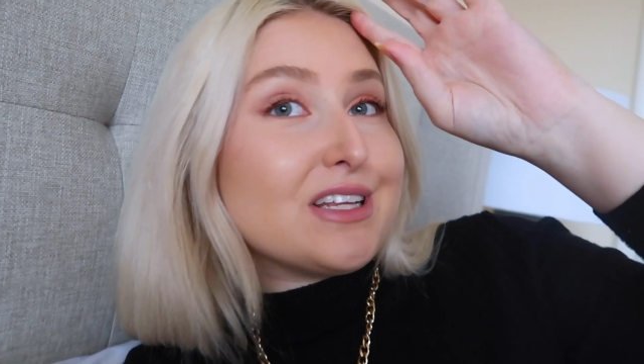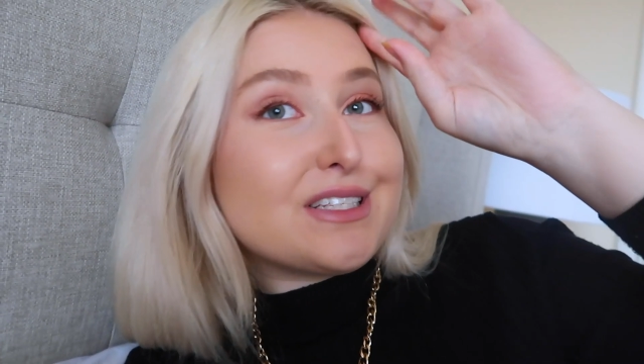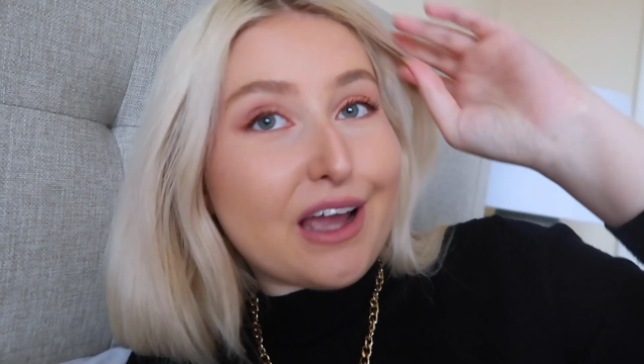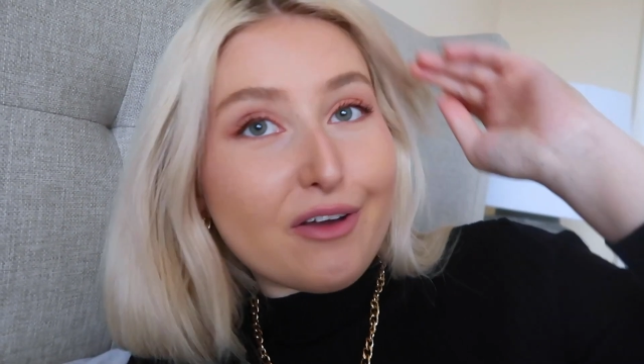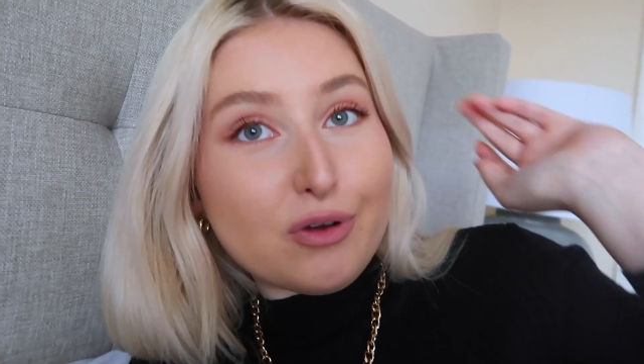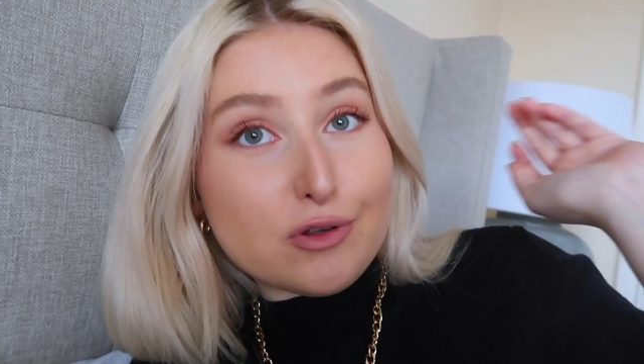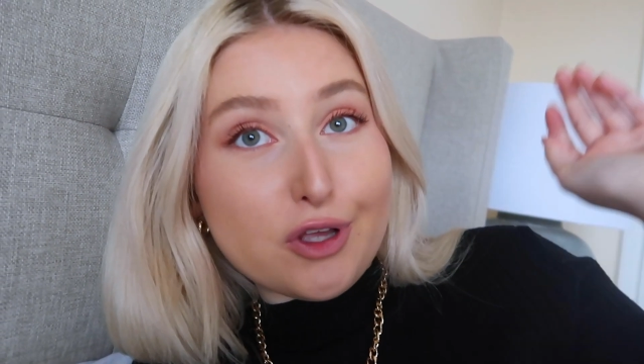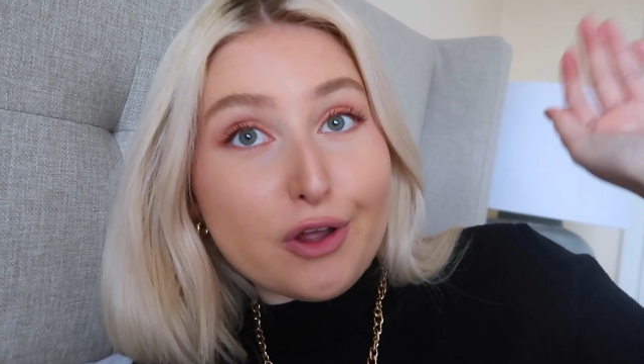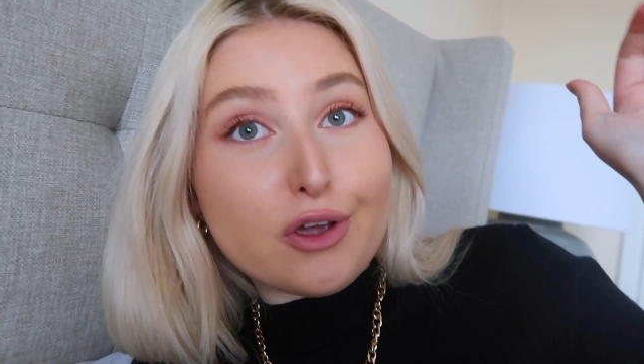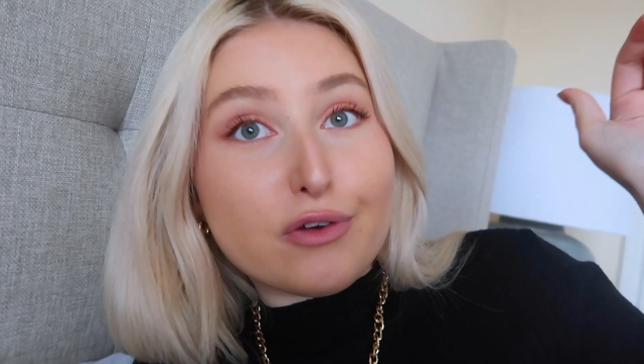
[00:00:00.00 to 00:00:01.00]
honestly I feel
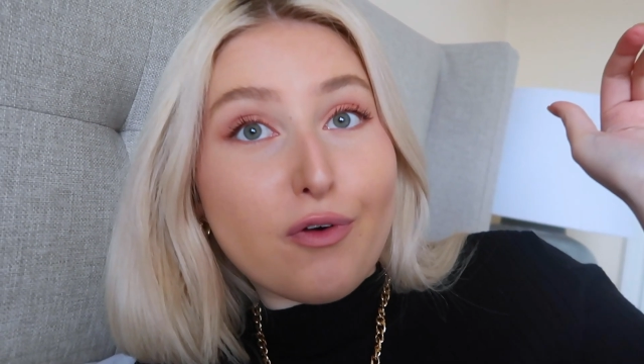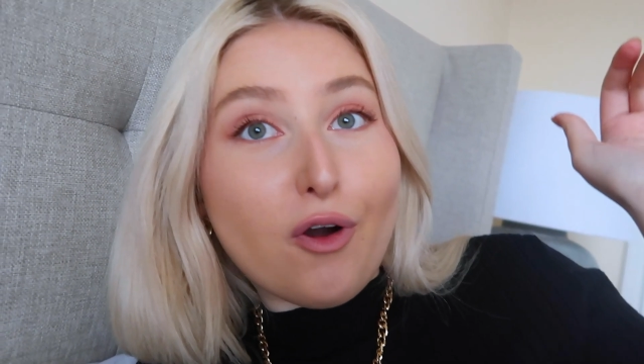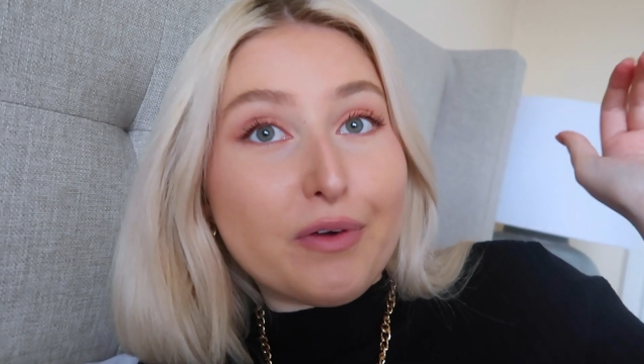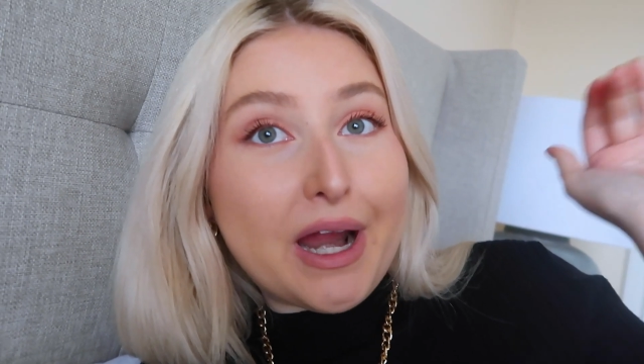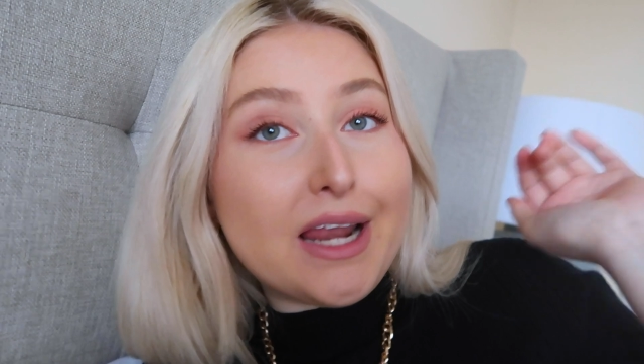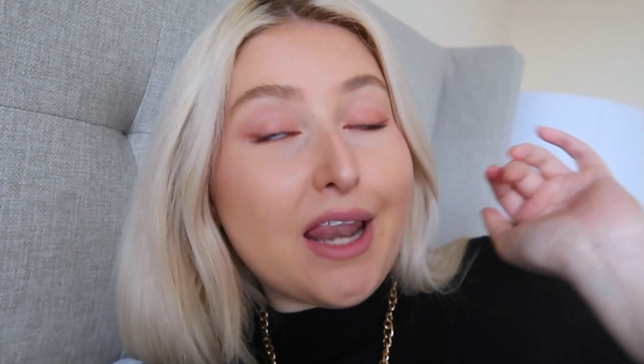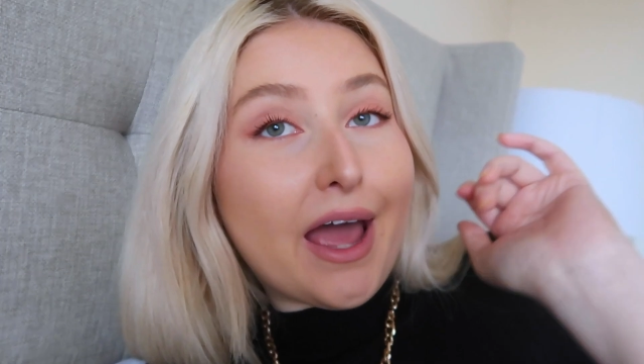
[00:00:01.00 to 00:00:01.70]
so good for it.